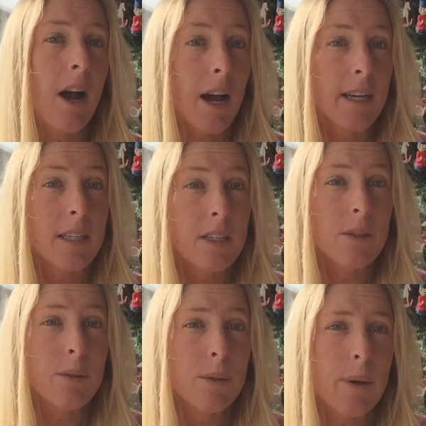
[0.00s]
I
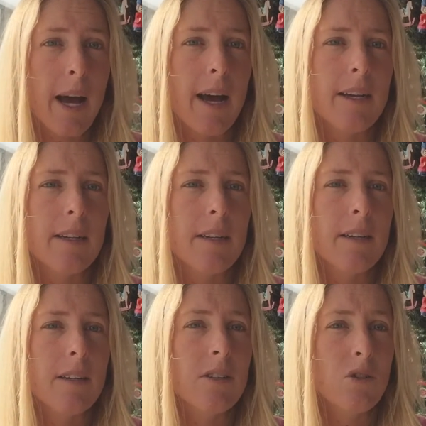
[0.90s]
too had
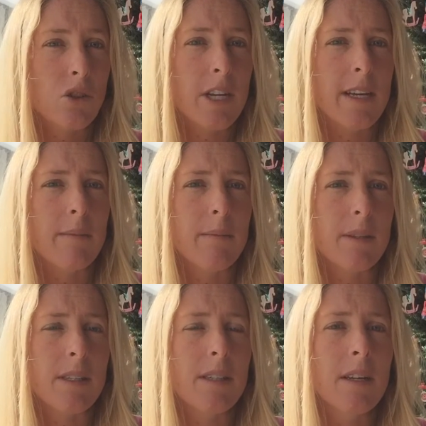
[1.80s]

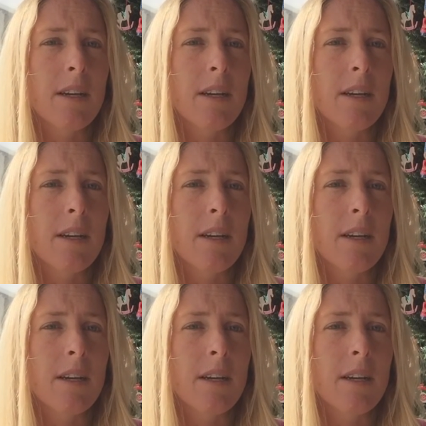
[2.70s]
dreams